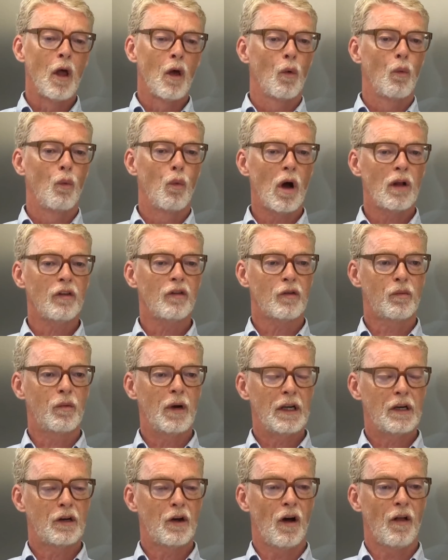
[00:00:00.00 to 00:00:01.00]
Once
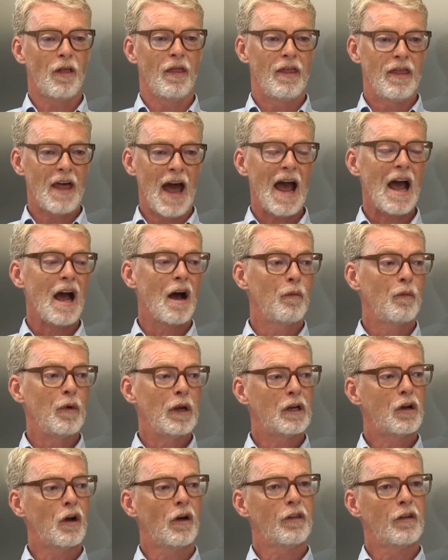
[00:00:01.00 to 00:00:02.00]
we'd got that, and
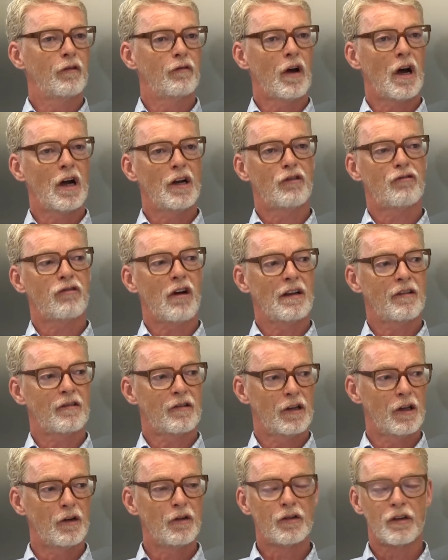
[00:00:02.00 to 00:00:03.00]
we'd got the right
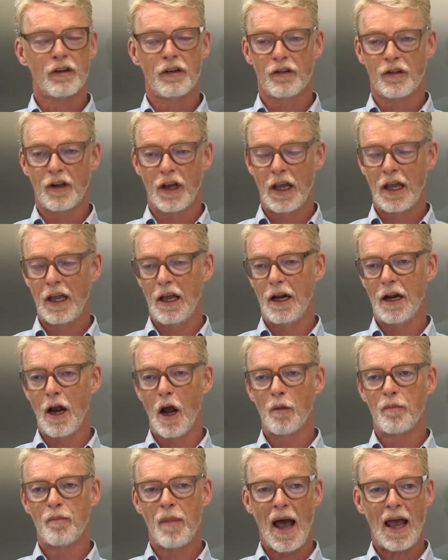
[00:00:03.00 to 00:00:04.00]
translucency and
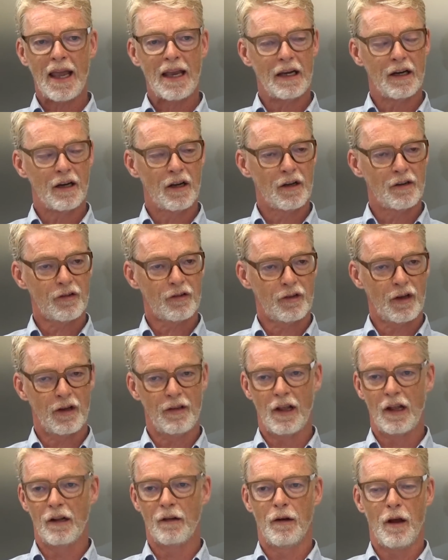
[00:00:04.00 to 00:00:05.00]
opaqueness
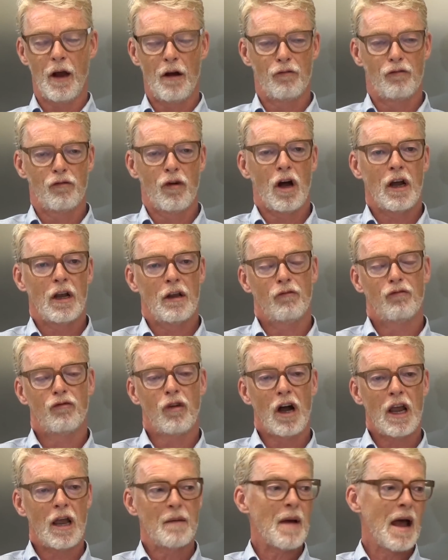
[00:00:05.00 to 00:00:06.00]
and the right
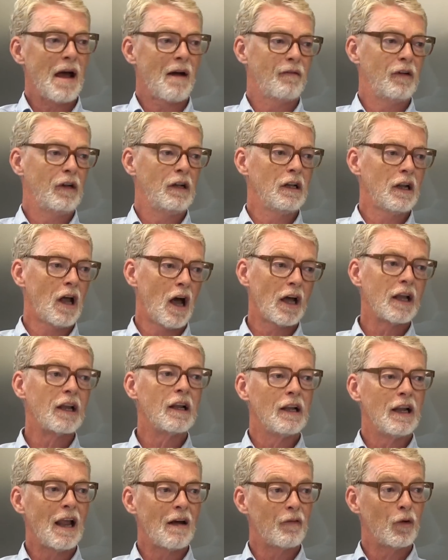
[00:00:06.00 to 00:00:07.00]
amount of light
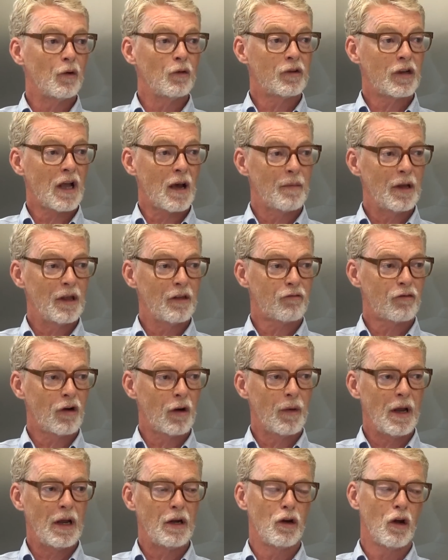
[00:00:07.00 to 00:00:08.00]
levels coming
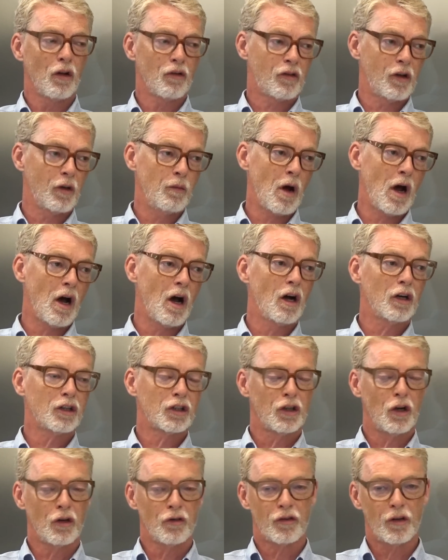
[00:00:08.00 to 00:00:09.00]
through it, not too harsh,
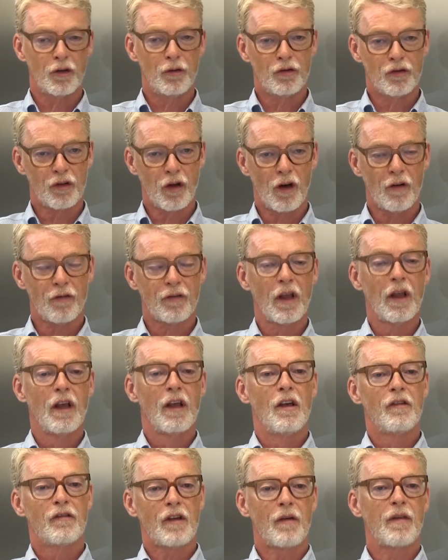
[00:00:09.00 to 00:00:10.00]
not too soft.
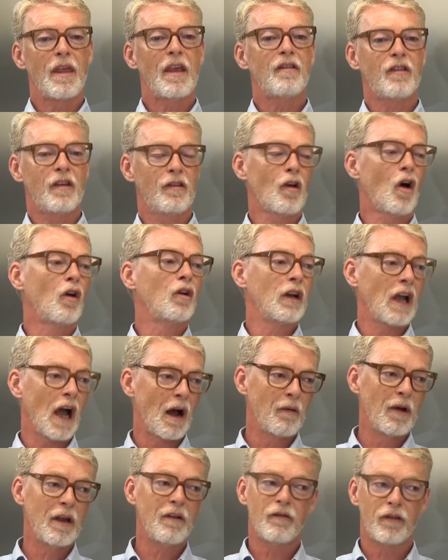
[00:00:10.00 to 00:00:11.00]
So this is
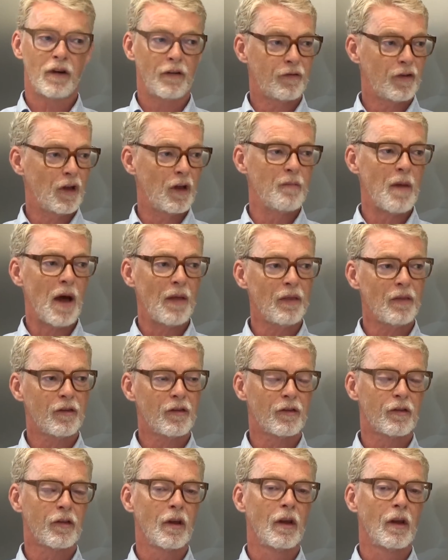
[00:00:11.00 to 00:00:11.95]
ongoing for a few months.